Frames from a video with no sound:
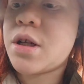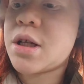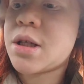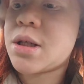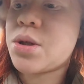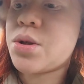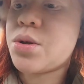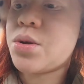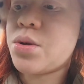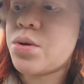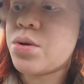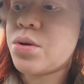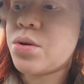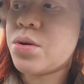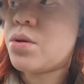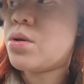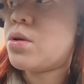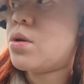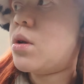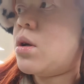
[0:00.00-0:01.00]
as to,
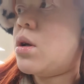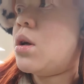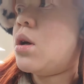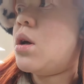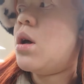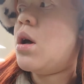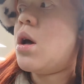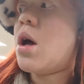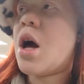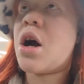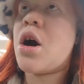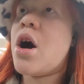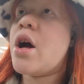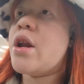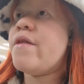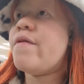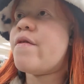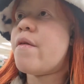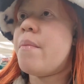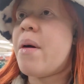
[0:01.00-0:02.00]
I can't
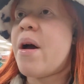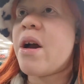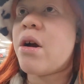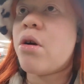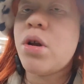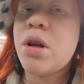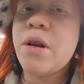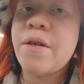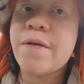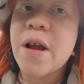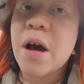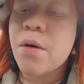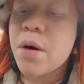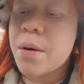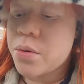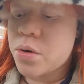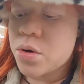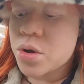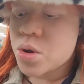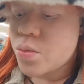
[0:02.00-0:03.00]
even buy cauliflower,
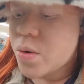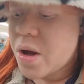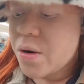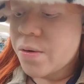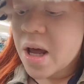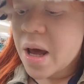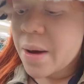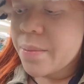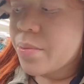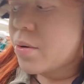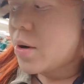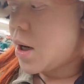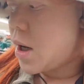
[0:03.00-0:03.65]
because where will I put